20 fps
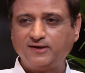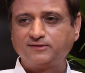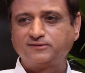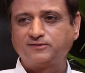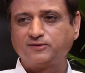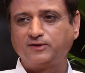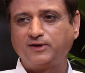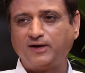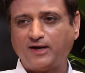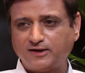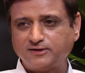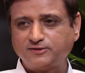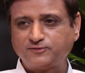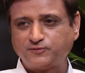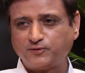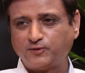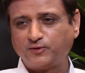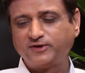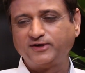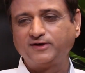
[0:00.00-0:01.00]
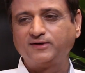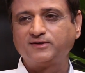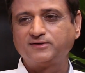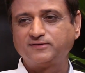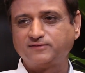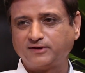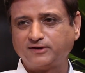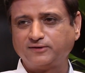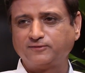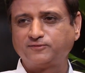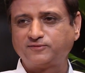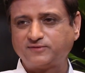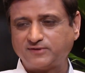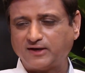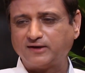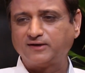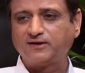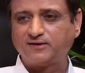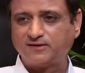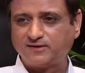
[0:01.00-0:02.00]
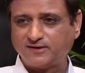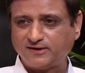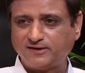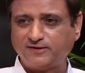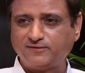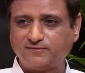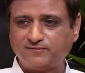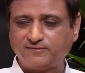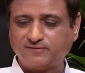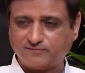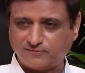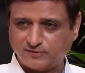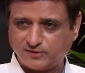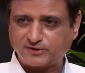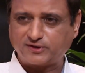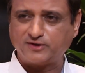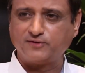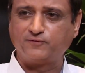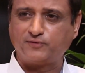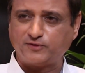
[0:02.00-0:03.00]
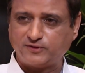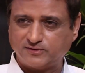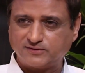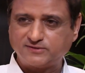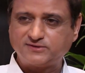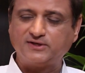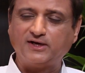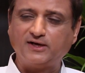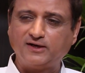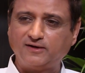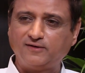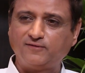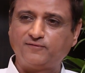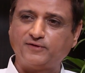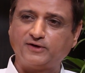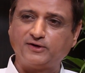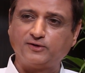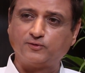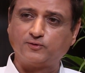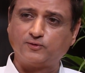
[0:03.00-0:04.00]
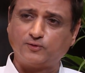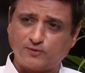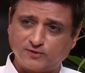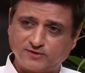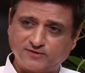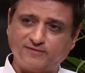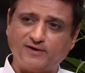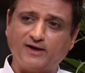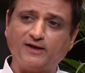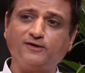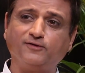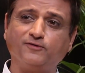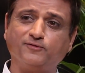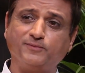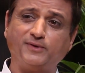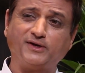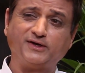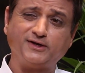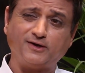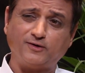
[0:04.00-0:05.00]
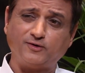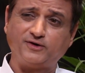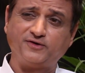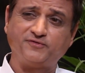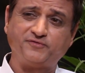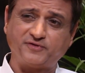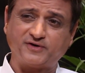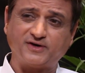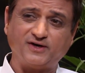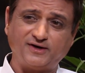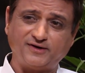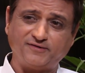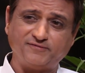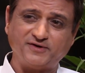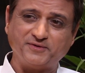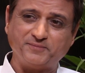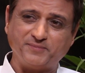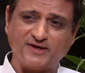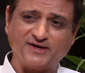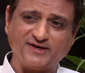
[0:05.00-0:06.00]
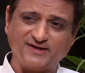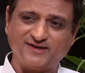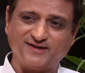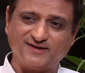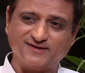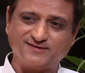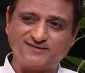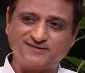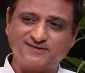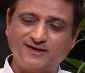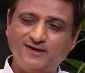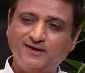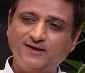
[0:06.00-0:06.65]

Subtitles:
So the last 4 years, when you've started really working for yourself and you know the value of money, how difficult every penny is,